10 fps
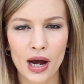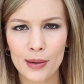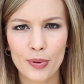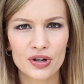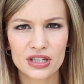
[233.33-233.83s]

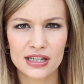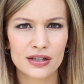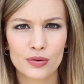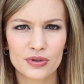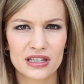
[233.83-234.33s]
I personally
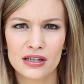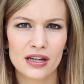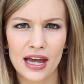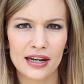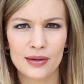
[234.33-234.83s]
don't
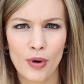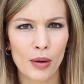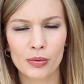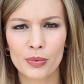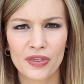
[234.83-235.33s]
see any
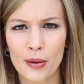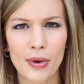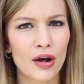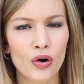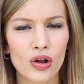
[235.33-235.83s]
problem with them
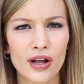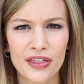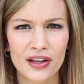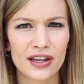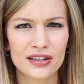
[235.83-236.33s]
at all. I
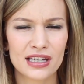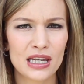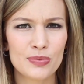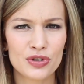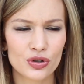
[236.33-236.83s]
think it
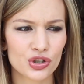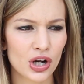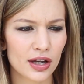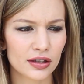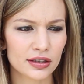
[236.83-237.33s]
keeps your
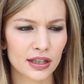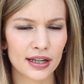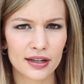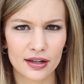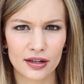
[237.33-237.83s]
child
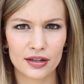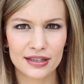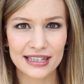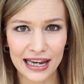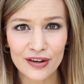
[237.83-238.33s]
like
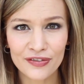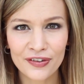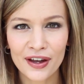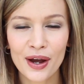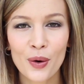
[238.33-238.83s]

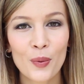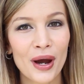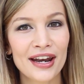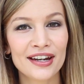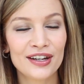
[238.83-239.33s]
safe
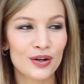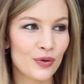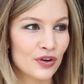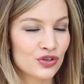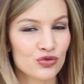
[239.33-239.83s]
when, you
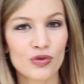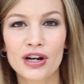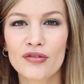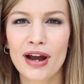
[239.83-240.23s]
know, they're running